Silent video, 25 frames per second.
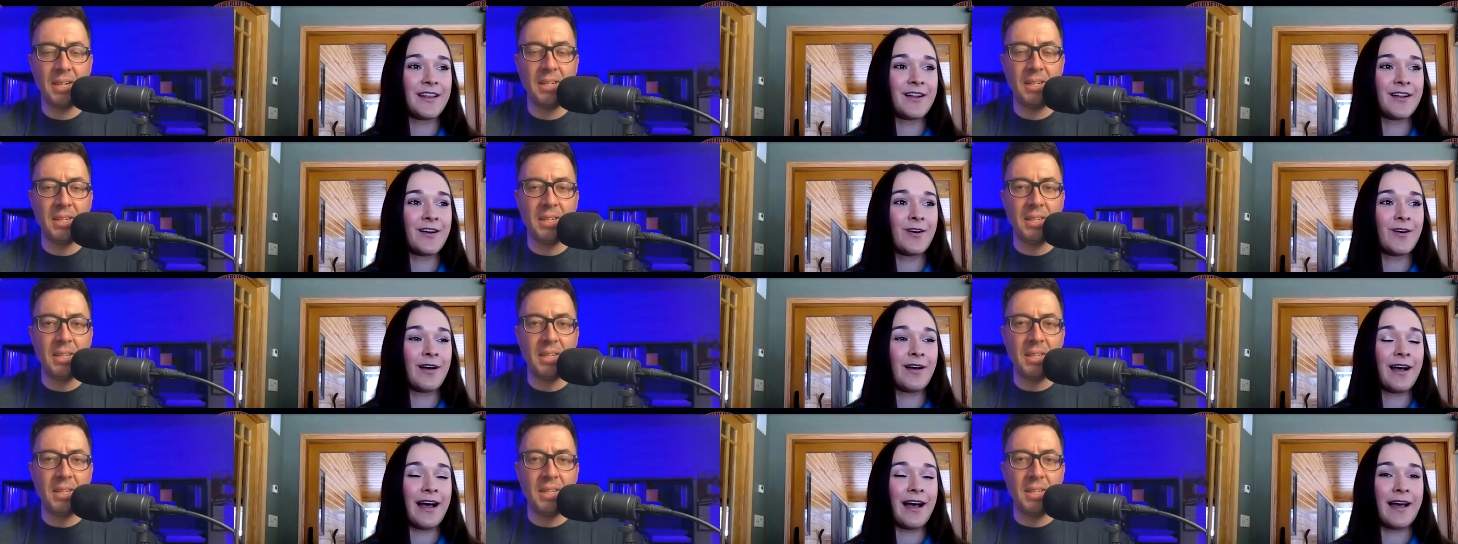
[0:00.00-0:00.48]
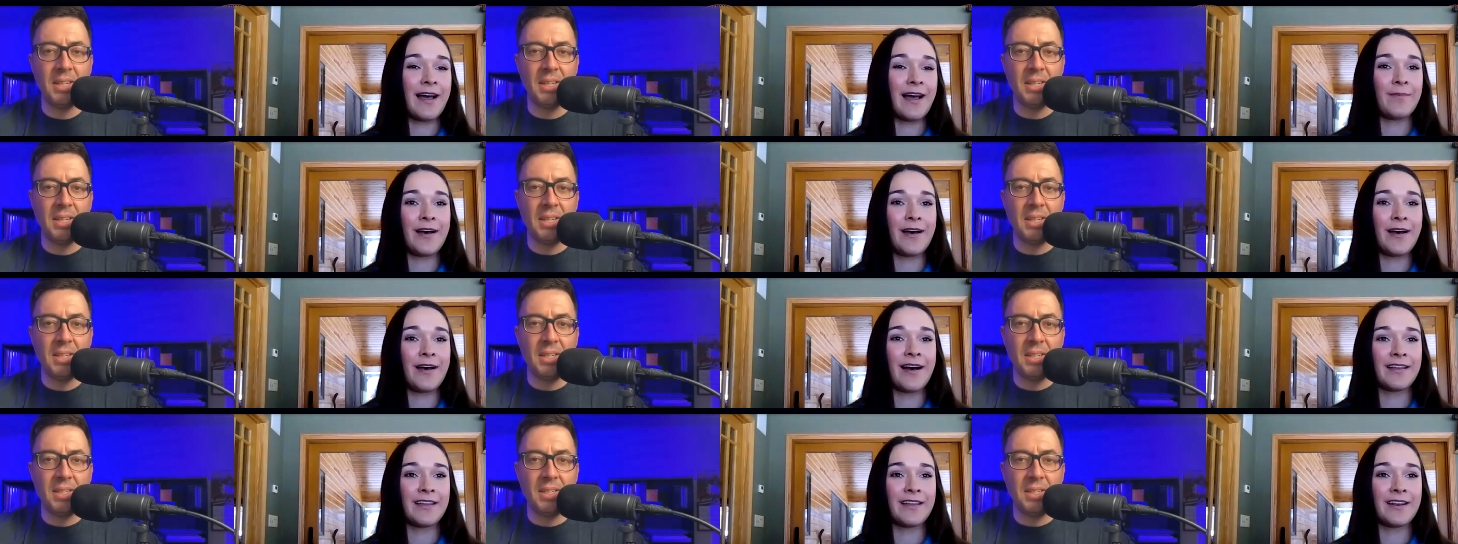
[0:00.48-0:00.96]
Speaker 1: you know
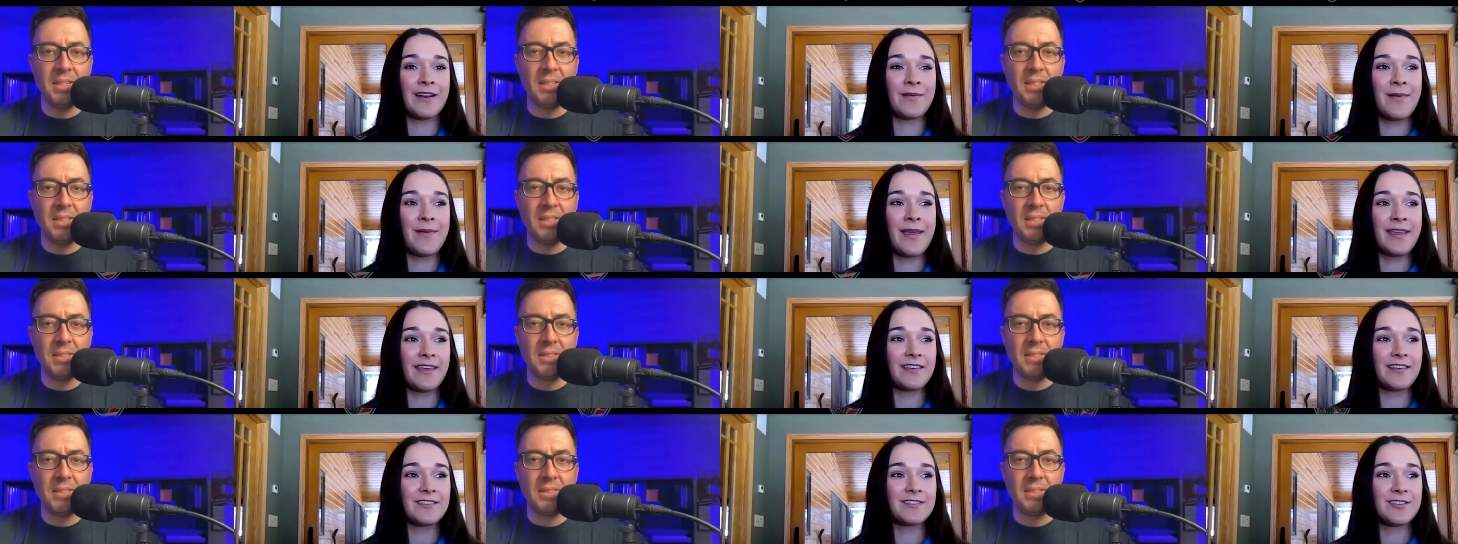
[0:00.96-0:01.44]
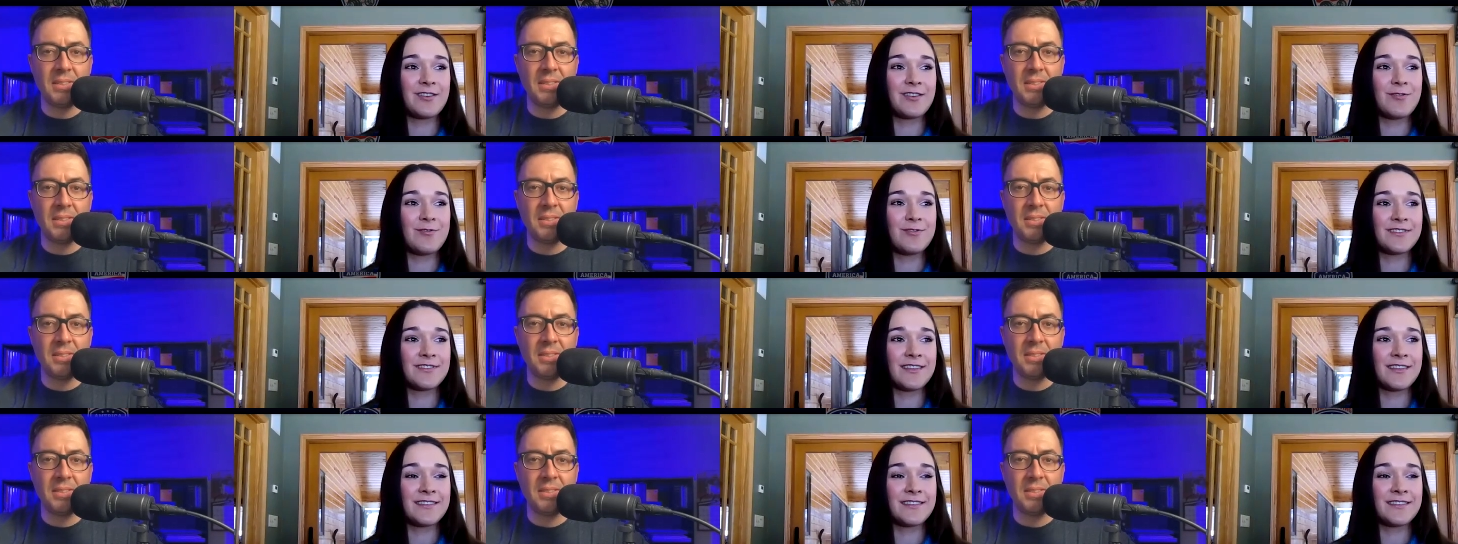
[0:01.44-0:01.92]
i'm not going to make
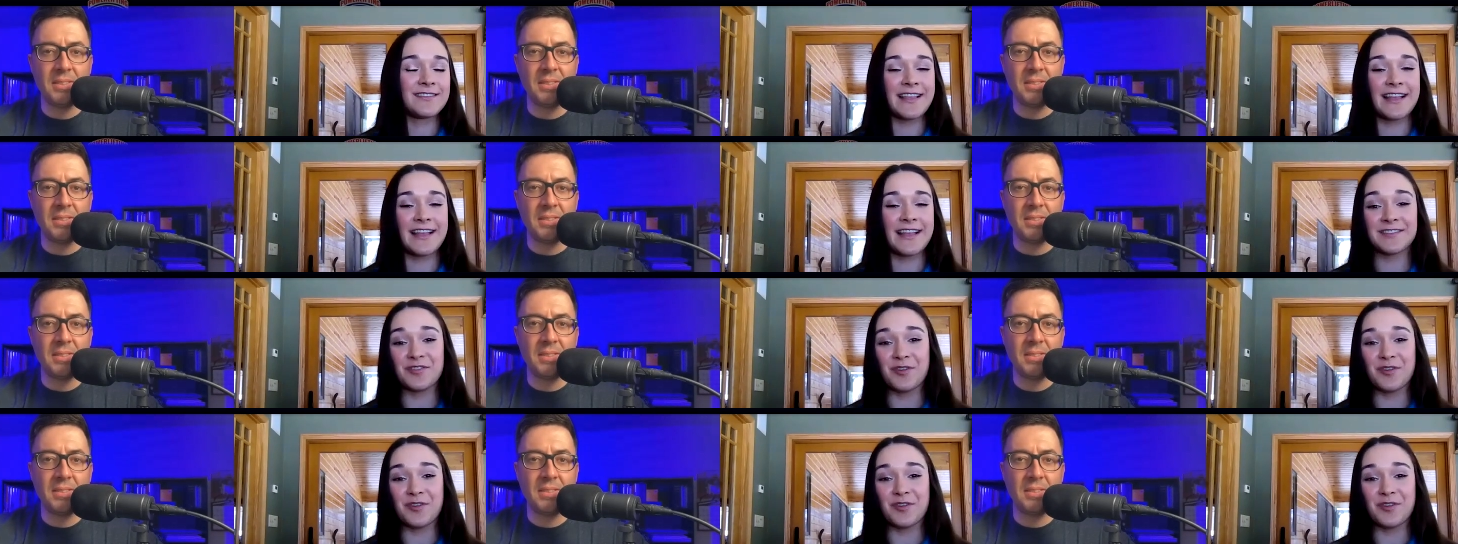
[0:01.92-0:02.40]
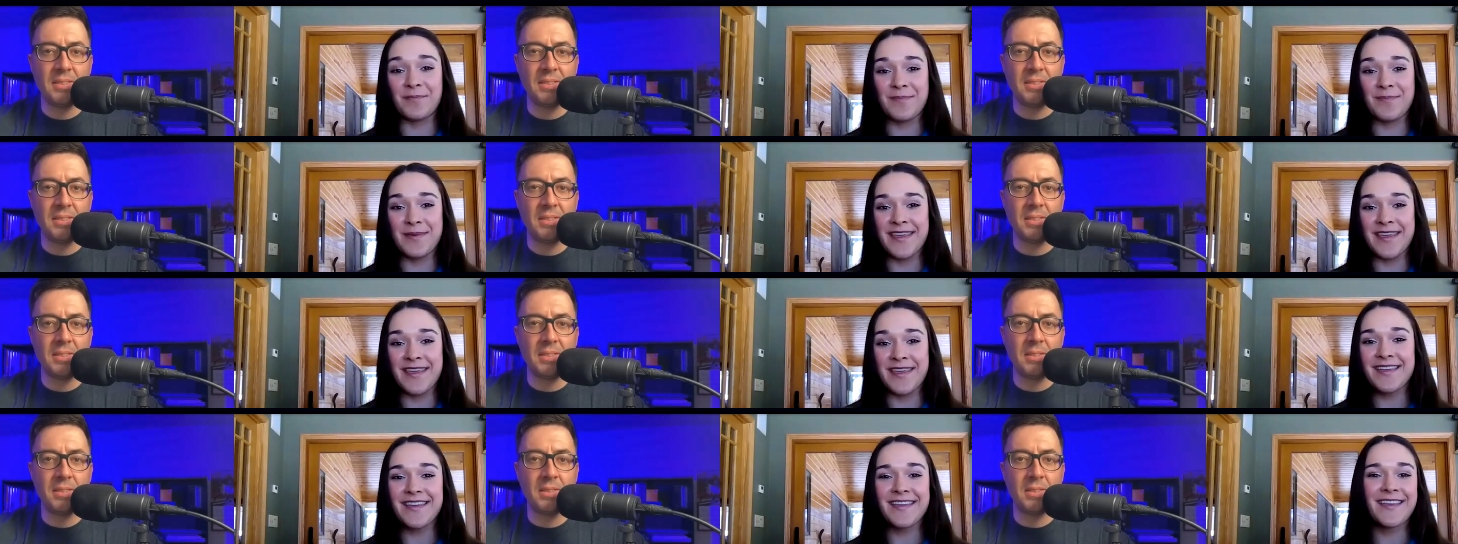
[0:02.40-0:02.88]
excuses that's
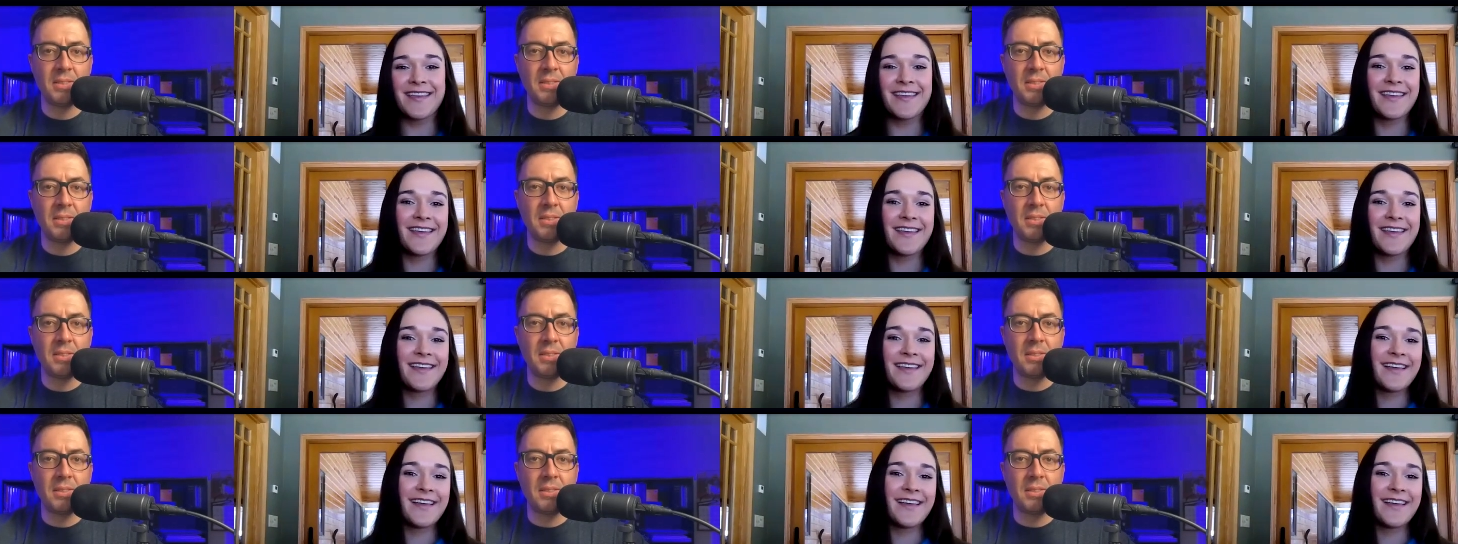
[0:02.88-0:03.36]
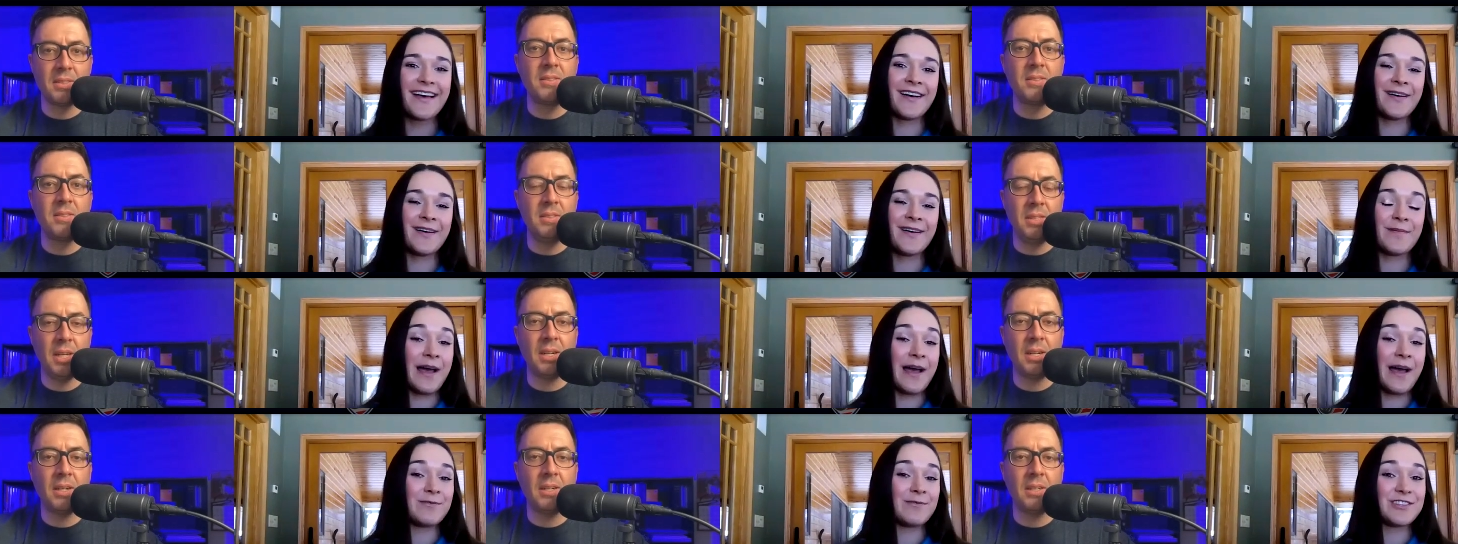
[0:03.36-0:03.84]
on me
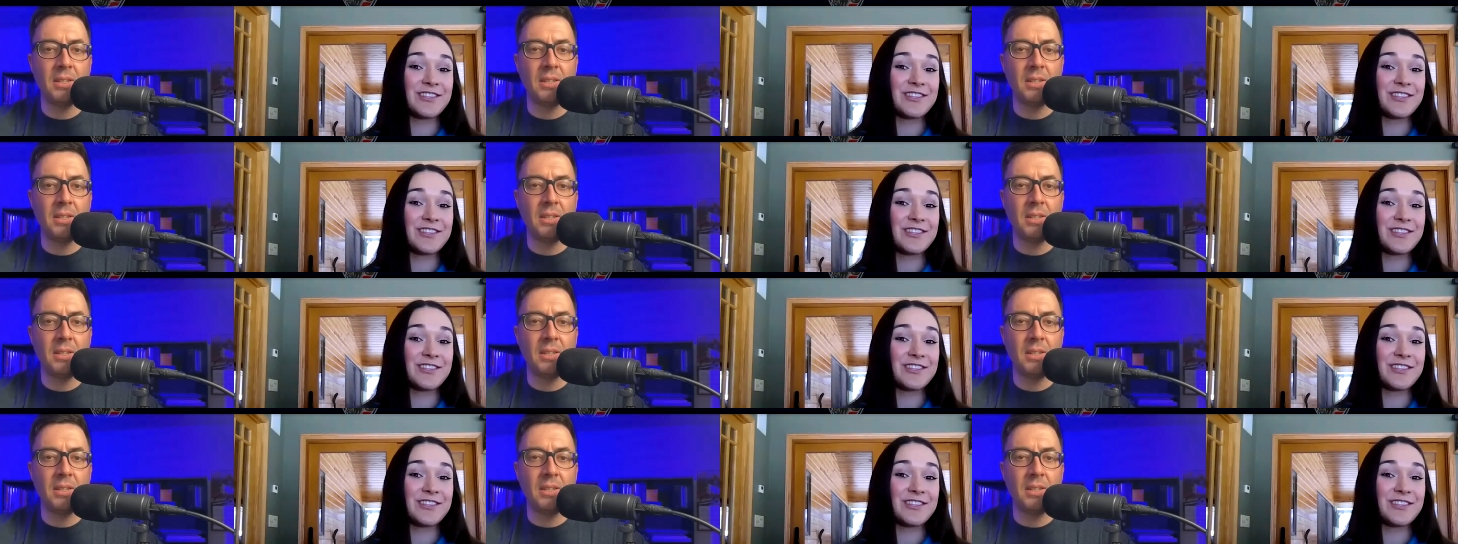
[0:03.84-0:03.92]
um yeah.